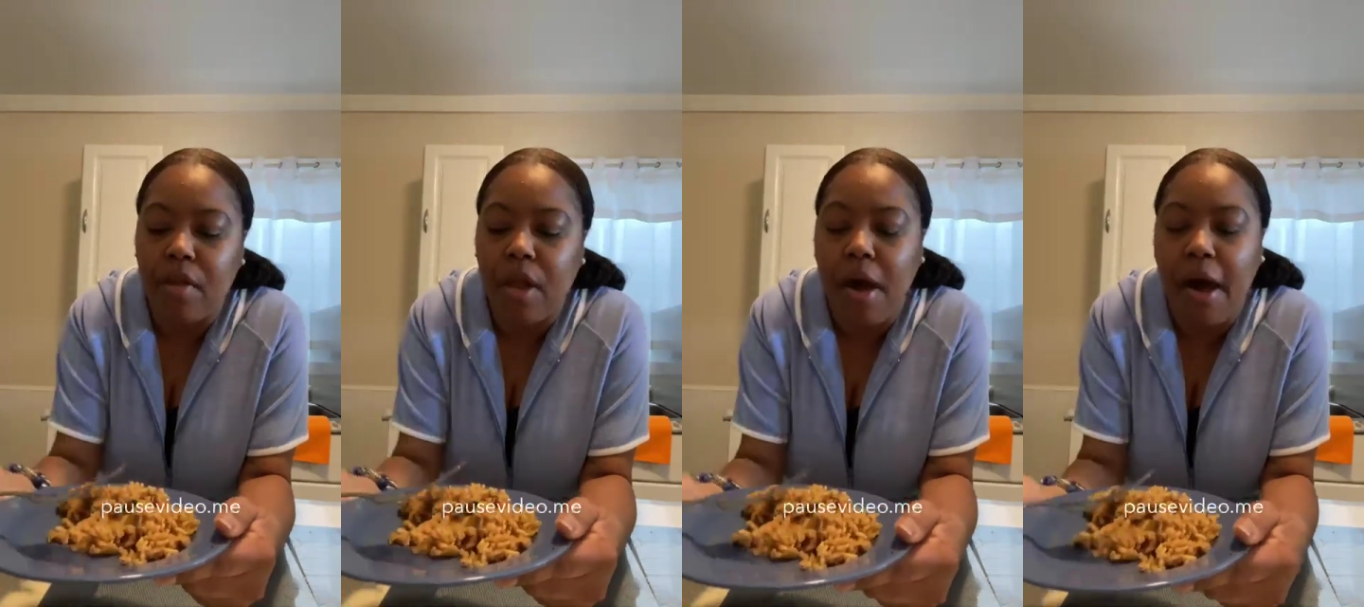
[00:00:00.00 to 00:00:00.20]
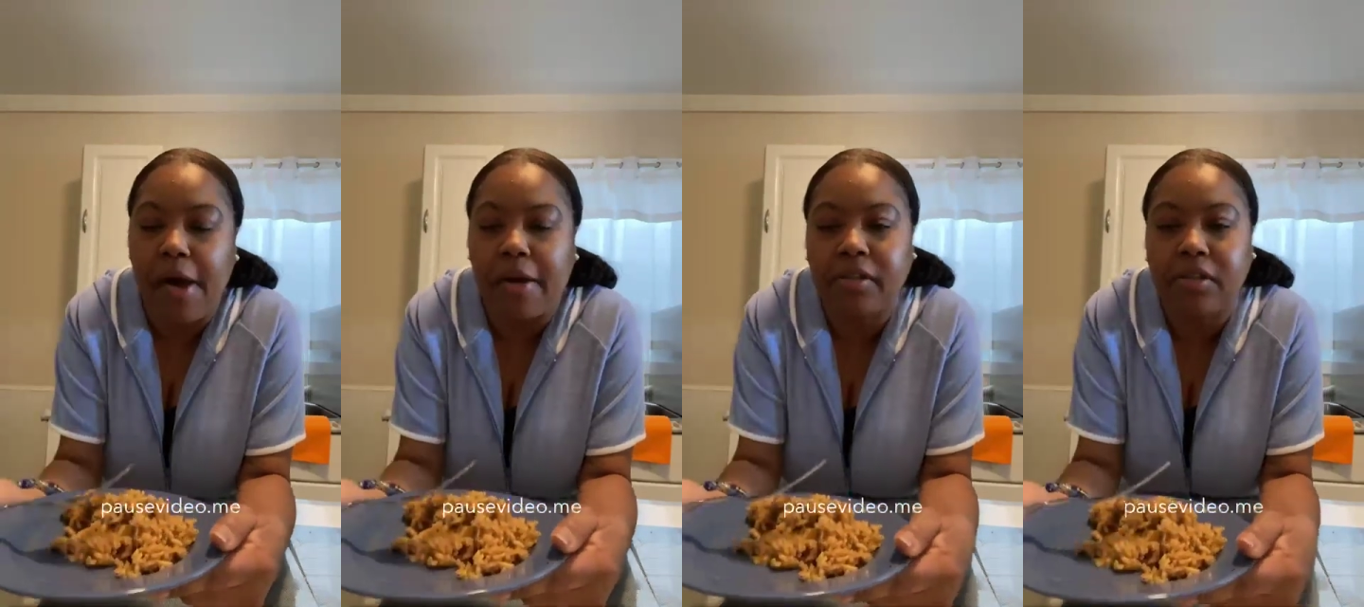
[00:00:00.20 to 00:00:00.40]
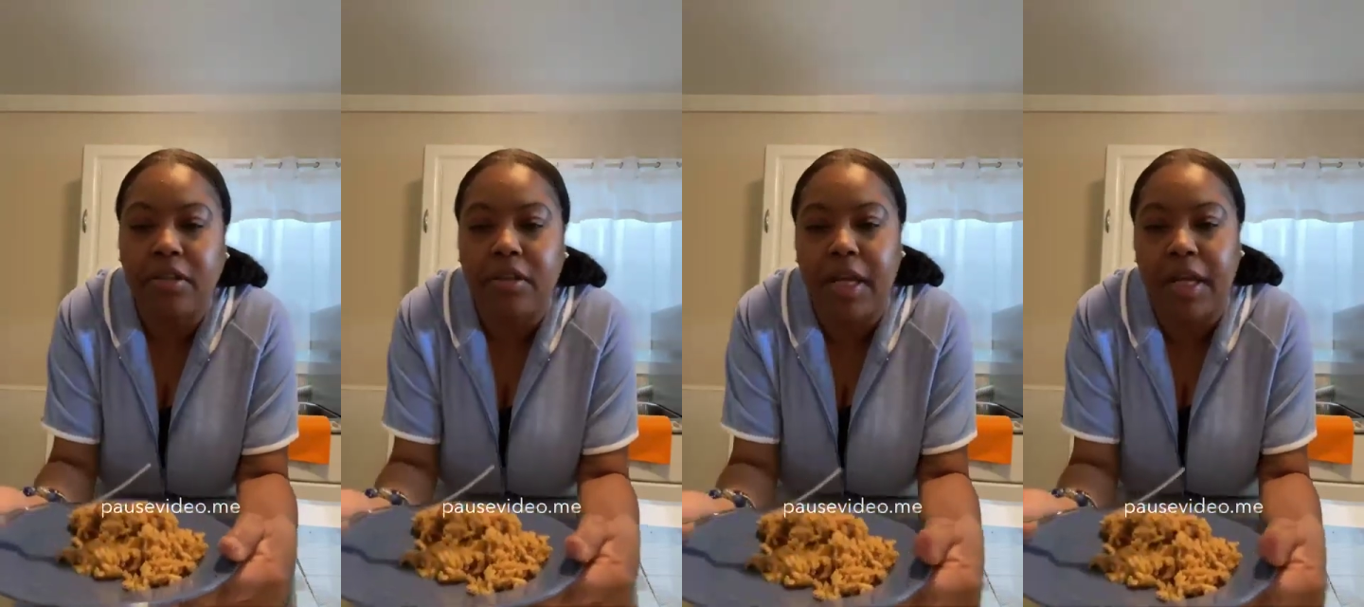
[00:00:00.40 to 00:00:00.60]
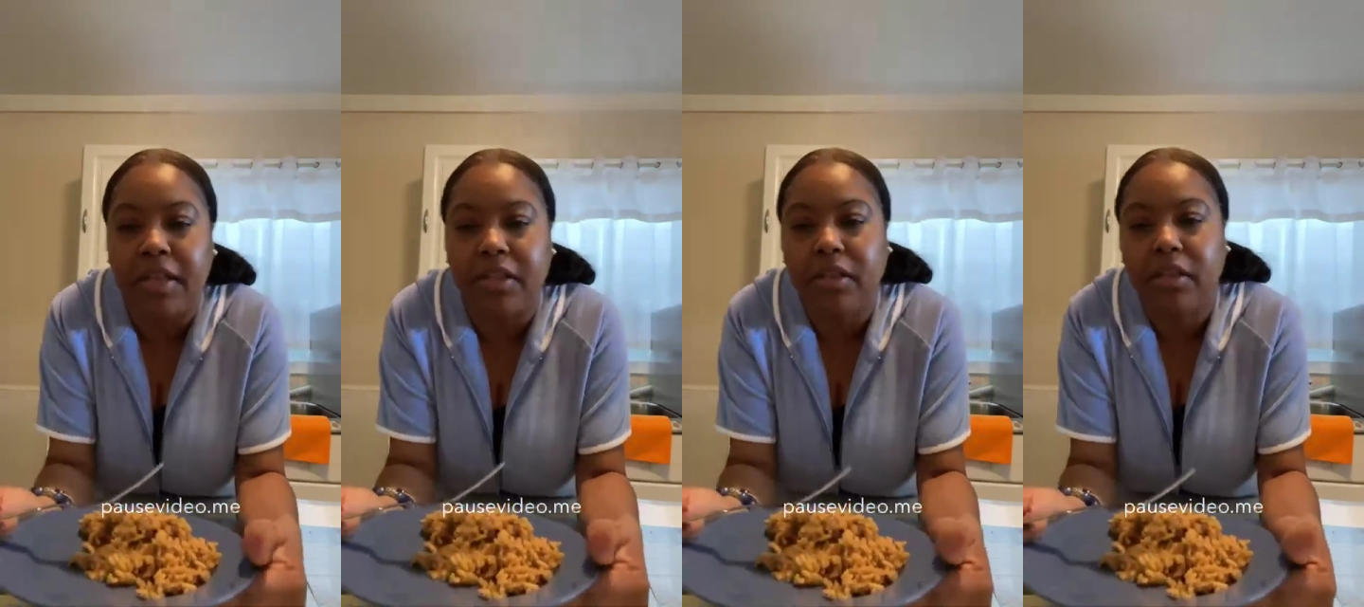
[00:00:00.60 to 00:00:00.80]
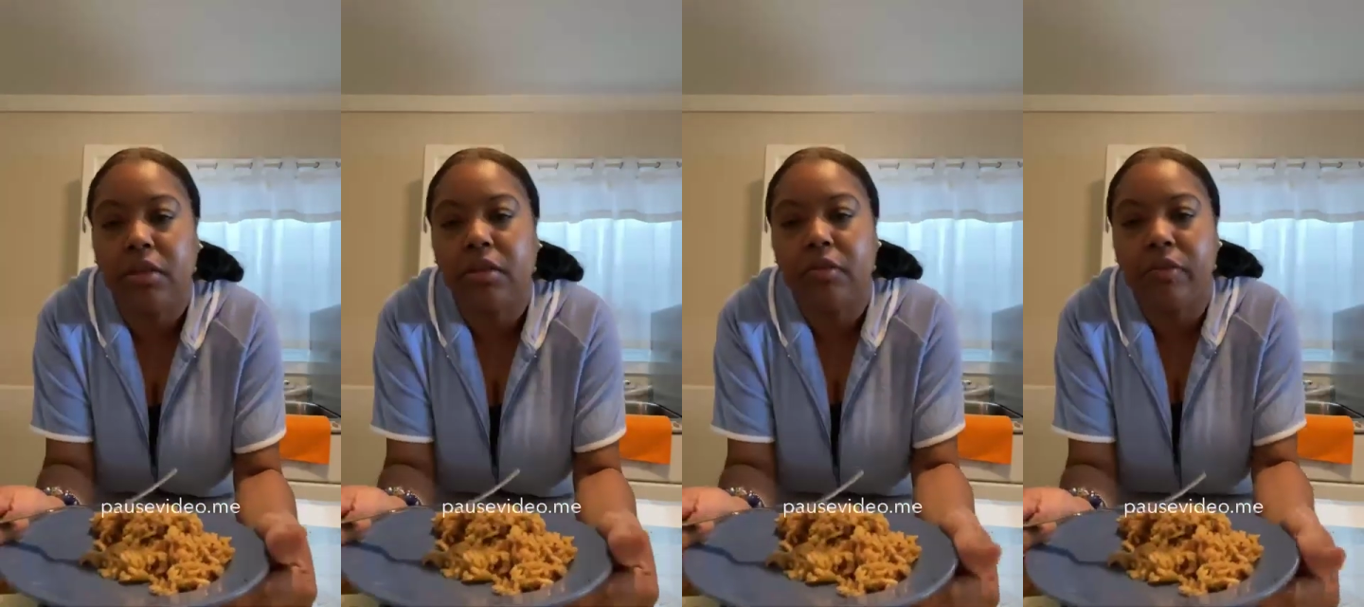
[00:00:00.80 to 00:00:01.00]
I can
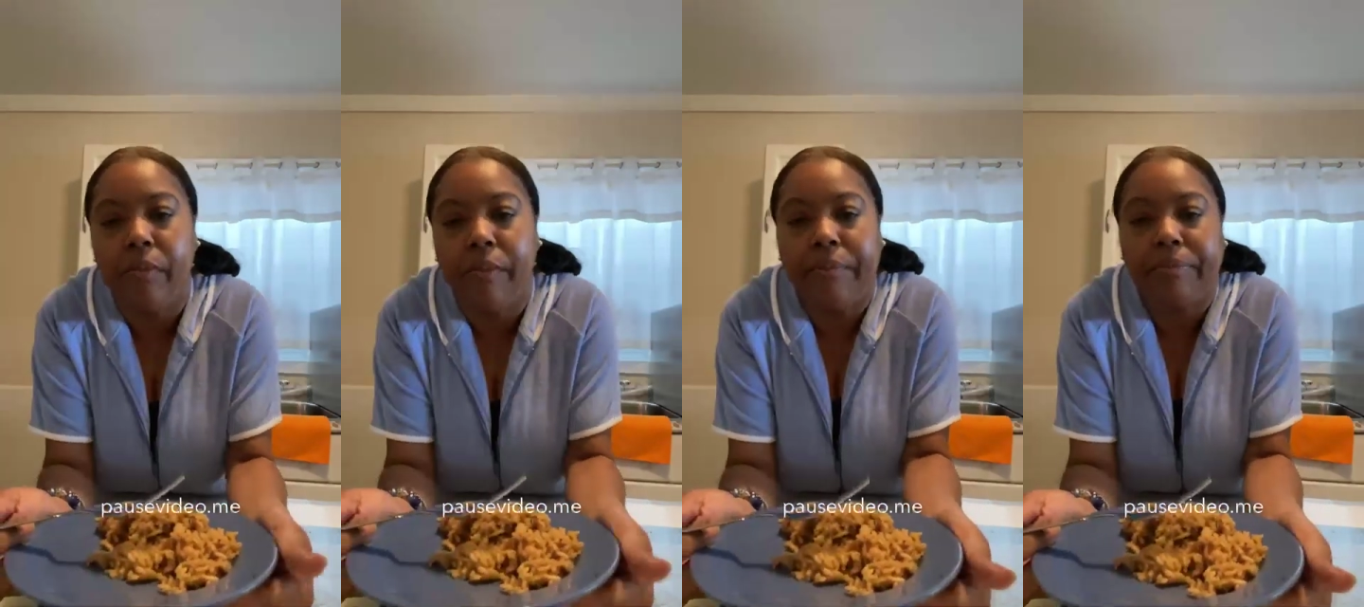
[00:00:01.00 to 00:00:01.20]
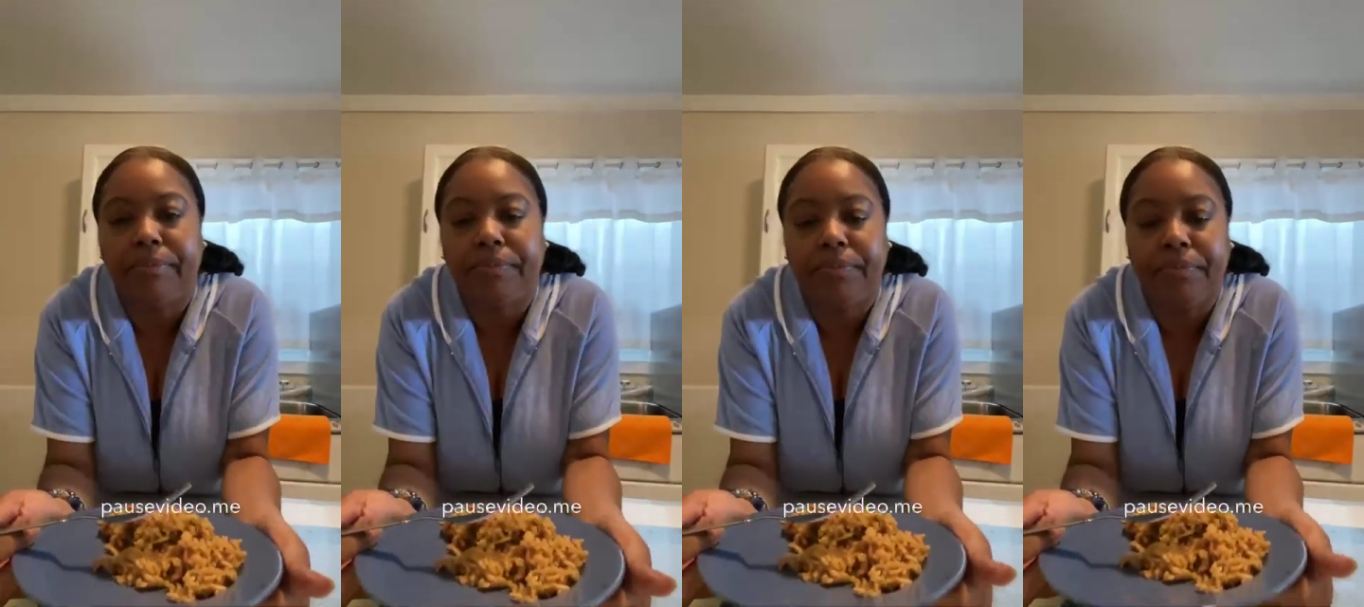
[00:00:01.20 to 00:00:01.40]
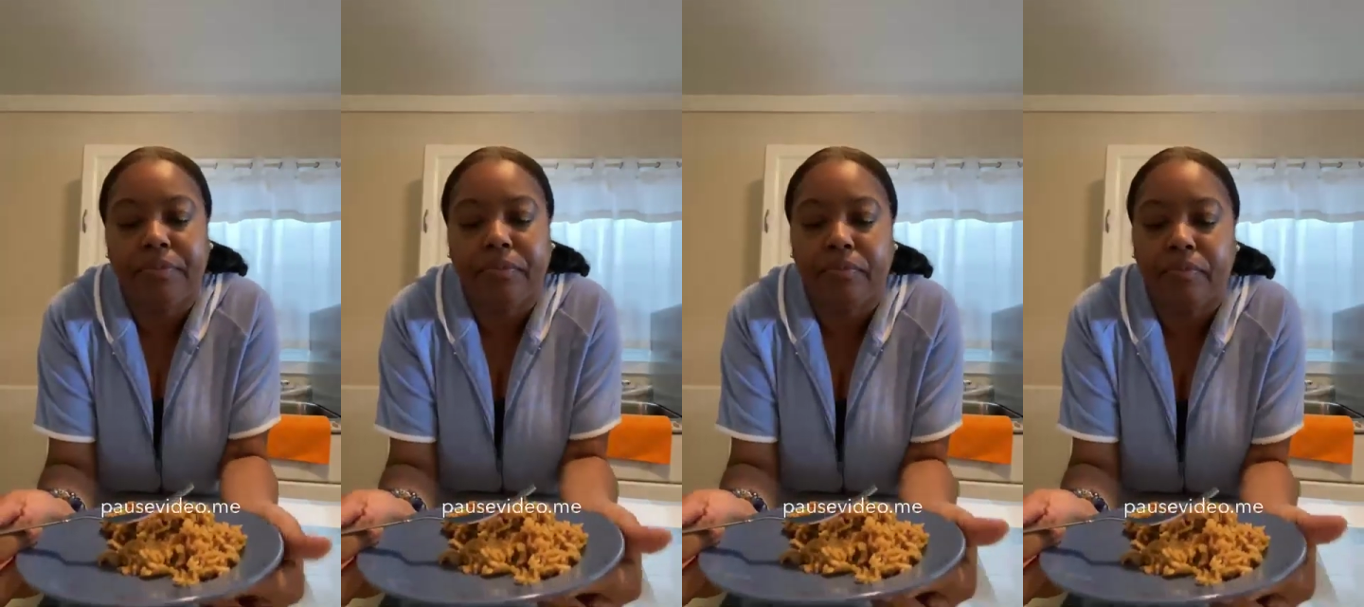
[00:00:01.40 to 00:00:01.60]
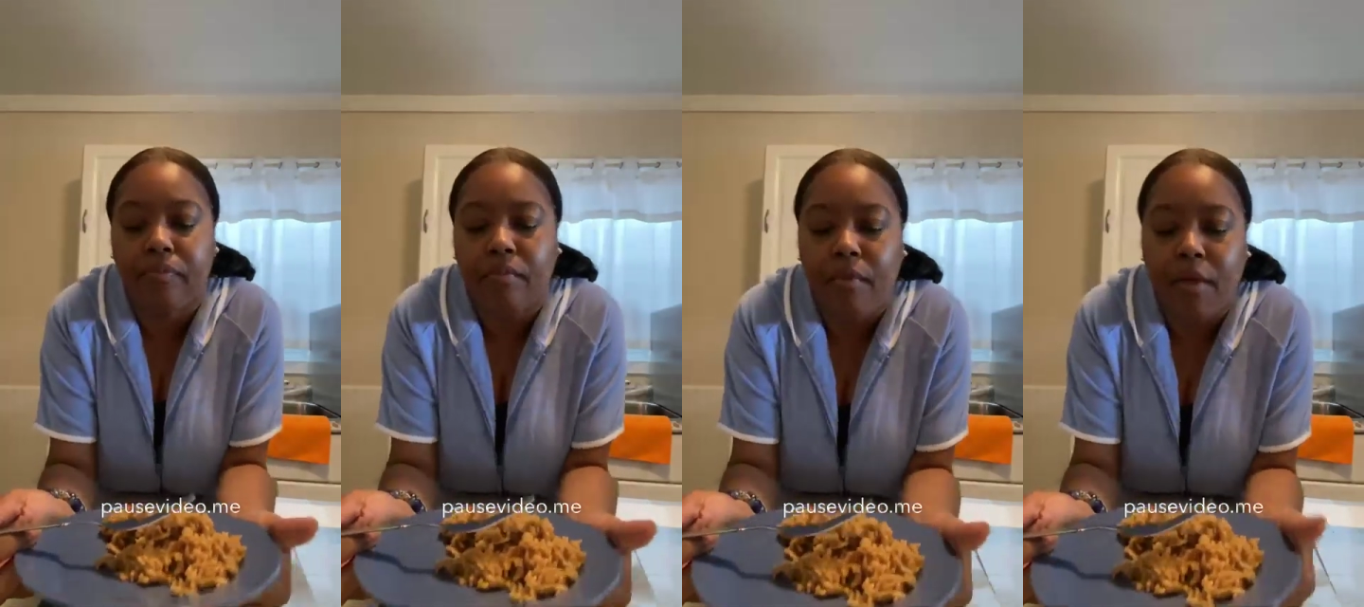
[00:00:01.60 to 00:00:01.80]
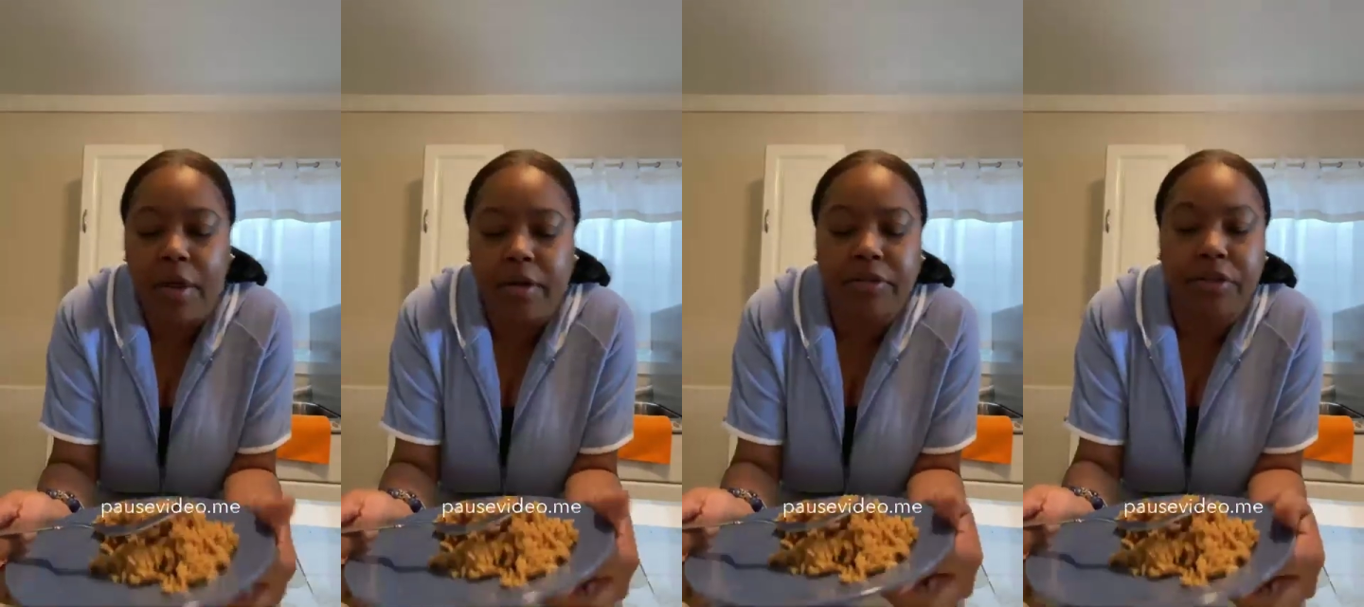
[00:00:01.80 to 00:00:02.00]
taste
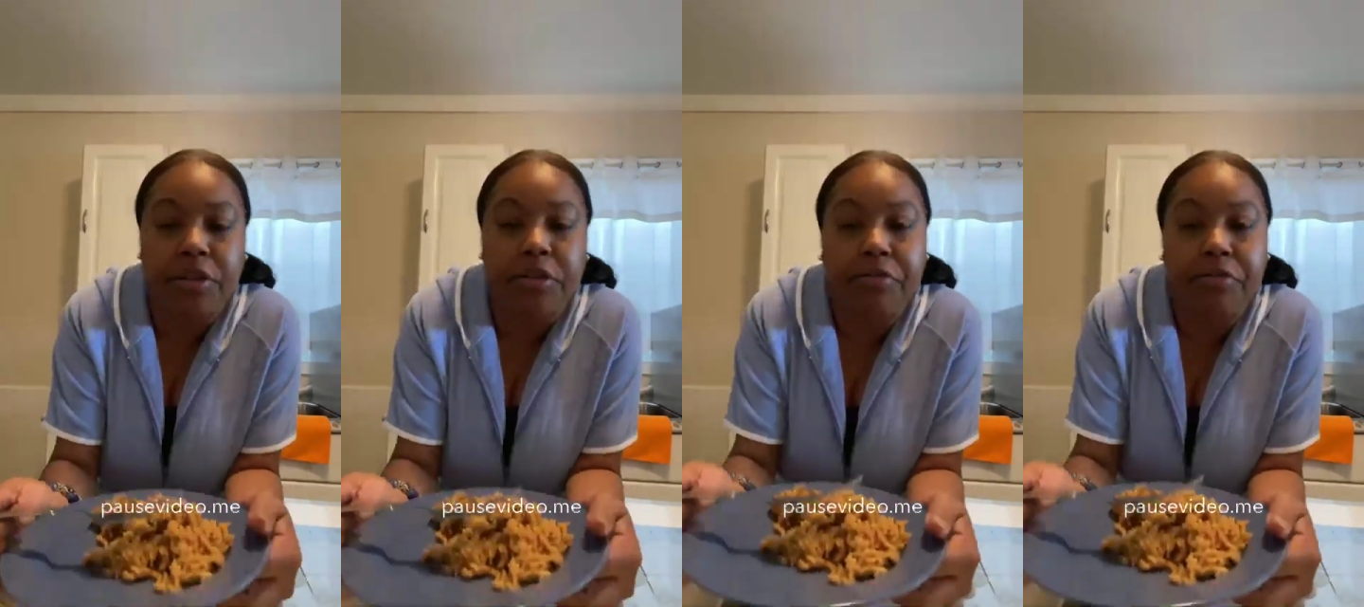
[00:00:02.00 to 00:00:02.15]
the